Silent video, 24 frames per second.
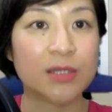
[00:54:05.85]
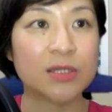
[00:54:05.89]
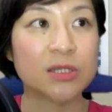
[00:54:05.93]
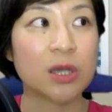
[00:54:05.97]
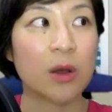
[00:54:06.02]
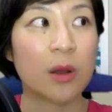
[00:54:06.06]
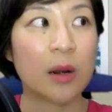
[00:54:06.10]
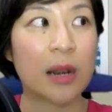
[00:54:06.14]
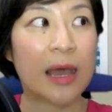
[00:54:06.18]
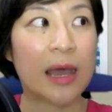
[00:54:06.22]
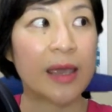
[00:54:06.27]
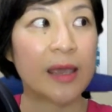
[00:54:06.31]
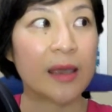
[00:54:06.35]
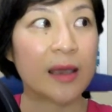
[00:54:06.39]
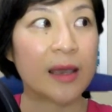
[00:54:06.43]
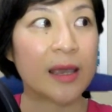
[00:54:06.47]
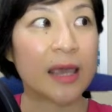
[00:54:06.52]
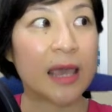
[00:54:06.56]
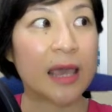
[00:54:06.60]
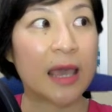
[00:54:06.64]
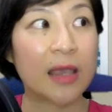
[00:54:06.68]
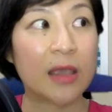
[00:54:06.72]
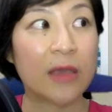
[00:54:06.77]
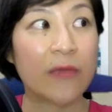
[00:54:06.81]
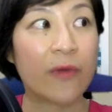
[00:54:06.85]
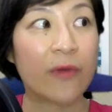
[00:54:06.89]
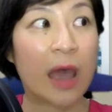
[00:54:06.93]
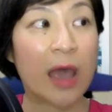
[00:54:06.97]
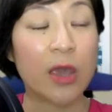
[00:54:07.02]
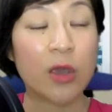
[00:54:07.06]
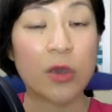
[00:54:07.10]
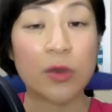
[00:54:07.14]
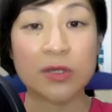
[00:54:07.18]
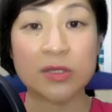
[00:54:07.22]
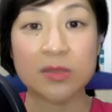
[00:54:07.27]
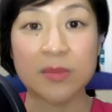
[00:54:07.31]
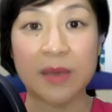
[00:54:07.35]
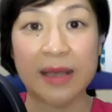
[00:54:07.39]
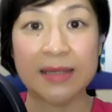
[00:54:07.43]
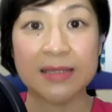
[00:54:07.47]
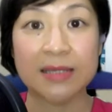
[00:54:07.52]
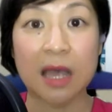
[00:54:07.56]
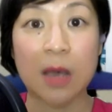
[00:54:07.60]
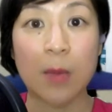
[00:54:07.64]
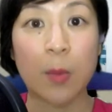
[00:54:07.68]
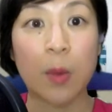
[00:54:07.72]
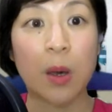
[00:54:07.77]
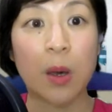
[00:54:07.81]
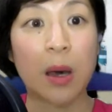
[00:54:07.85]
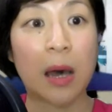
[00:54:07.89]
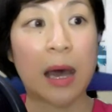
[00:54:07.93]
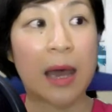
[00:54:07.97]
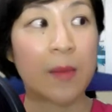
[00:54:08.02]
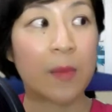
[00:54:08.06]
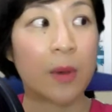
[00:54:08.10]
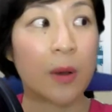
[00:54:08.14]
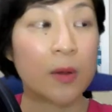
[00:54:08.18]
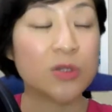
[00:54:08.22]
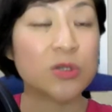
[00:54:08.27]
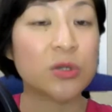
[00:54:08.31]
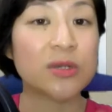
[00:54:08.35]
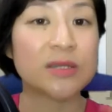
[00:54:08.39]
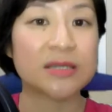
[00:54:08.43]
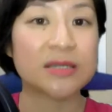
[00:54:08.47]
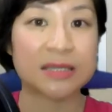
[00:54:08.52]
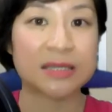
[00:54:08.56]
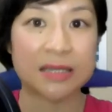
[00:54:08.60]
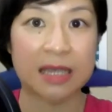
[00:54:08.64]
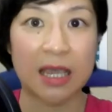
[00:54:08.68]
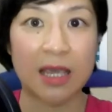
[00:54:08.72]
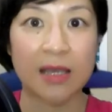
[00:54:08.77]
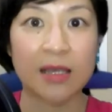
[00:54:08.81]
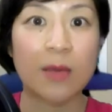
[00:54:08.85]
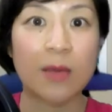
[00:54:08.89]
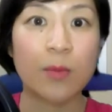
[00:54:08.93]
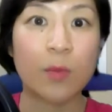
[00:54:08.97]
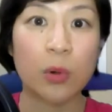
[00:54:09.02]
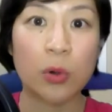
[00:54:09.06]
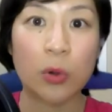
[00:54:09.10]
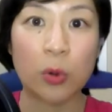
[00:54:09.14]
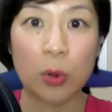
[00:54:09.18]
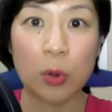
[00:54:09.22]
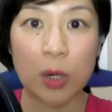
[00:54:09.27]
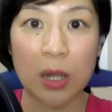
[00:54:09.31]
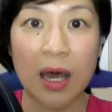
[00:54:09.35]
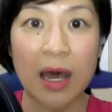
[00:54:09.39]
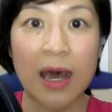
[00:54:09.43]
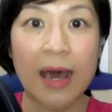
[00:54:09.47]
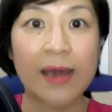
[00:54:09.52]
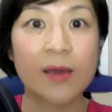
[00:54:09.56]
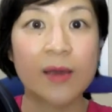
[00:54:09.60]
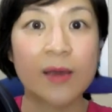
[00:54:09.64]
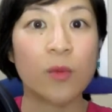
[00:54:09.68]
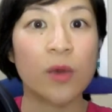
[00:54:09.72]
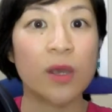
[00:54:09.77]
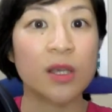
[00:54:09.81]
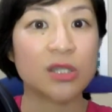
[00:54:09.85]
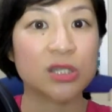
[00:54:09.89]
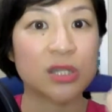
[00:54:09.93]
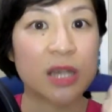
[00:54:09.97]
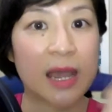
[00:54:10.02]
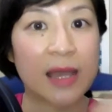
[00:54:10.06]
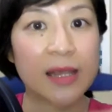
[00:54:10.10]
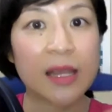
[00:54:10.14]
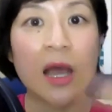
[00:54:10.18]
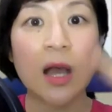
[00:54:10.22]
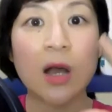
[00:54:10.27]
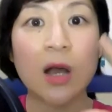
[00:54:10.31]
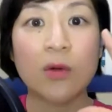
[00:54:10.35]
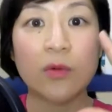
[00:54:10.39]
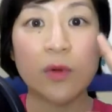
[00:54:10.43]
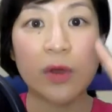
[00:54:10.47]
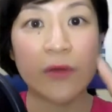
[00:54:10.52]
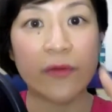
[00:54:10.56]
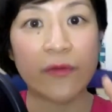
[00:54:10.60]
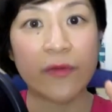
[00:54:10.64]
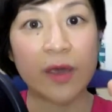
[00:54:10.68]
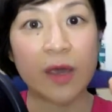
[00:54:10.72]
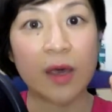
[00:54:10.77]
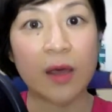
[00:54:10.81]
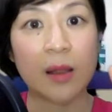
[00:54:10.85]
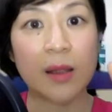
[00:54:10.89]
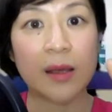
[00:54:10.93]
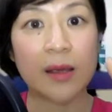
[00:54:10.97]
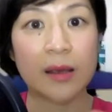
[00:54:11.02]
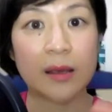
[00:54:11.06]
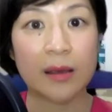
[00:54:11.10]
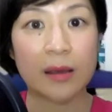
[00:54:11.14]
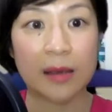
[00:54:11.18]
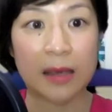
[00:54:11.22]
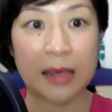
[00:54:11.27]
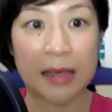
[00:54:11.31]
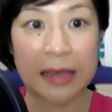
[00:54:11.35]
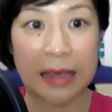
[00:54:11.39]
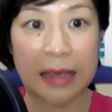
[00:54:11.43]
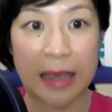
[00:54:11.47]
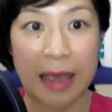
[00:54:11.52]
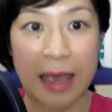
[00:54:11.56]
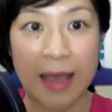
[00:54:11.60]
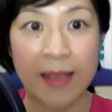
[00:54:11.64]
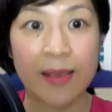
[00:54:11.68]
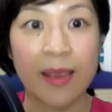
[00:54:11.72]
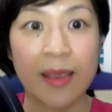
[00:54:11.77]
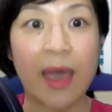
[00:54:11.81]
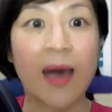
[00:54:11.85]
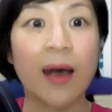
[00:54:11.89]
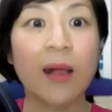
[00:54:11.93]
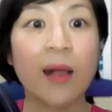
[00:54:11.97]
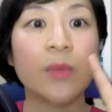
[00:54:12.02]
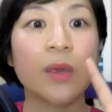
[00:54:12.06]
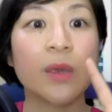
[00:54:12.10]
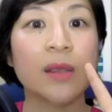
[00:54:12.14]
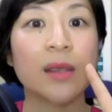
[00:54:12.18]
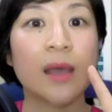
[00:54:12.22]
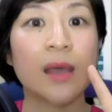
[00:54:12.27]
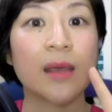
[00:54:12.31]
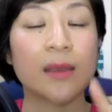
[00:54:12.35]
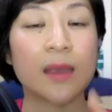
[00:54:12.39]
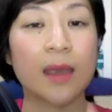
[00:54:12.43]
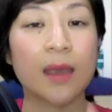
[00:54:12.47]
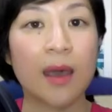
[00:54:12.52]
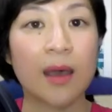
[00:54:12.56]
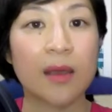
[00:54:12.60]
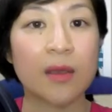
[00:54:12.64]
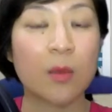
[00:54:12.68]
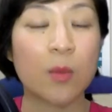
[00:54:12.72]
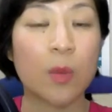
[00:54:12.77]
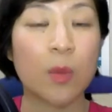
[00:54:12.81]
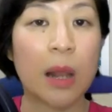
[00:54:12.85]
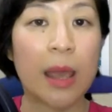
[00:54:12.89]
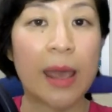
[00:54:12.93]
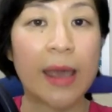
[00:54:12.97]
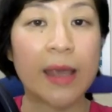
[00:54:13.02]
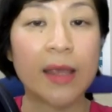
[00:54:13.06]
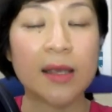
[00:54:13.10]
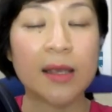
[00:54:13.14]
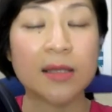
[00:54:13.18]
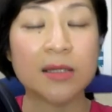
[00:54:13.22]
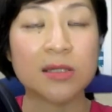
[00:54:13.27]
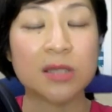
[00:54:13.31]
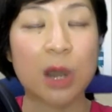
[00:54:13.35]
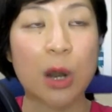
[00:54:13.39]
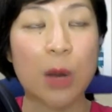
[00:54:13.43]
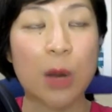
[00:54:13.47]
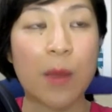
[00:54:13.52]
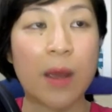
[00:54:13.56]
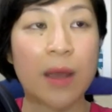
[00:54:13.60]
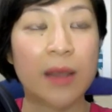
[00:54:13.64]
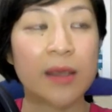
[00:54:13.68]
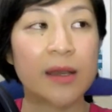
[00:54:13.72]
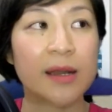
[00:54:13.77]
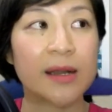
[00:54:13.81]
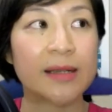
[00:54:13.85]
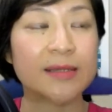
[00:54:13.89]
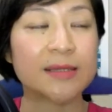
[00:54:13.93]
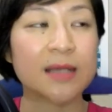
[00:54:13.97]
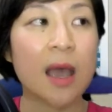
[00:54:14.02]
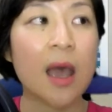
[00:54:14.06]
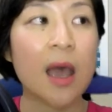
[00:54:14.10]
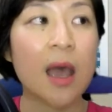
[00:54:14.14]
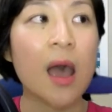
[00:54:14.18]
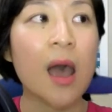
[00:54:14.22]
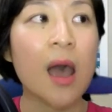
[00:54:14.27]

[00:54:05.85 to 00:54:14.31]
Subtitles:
So like, again, if I use my example, I'm also seeing the blue light, which then reveal and tell me that they are the Pleaidian Star Mothers.